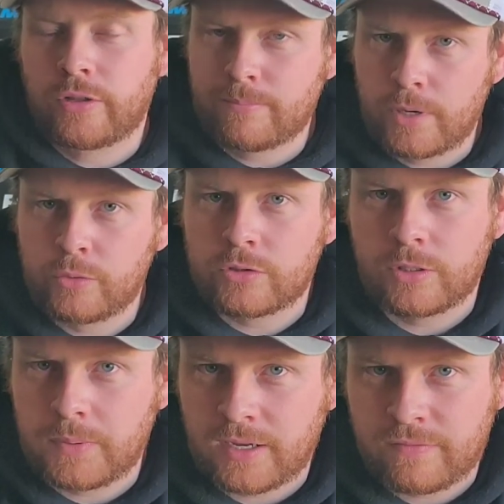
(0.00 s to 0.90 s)
than most
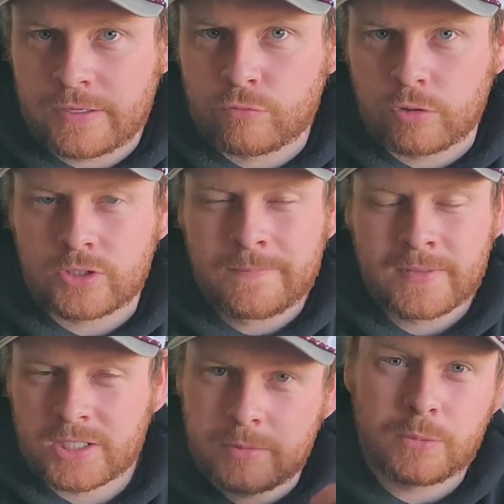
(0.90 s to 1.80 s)
of the BFS rods.
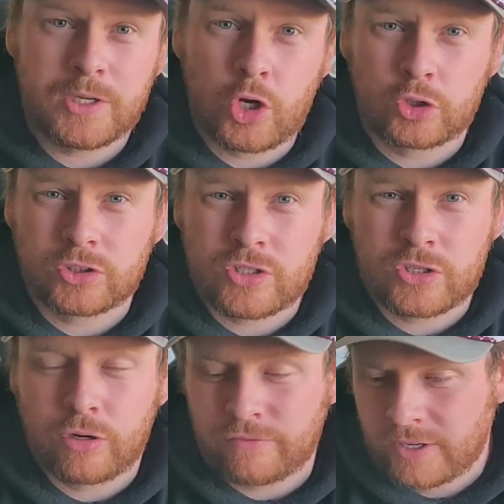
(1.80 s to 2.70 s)
Something to be
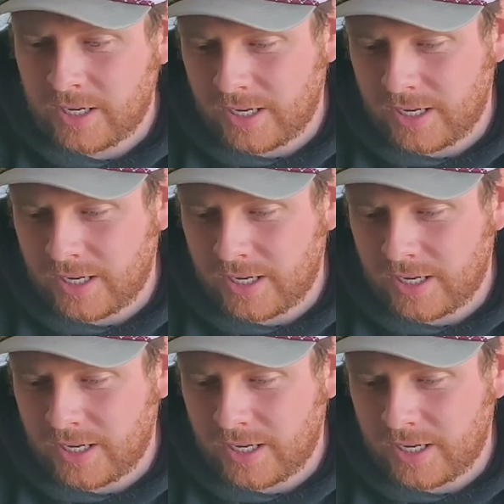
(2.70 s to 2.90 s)
cognizant of.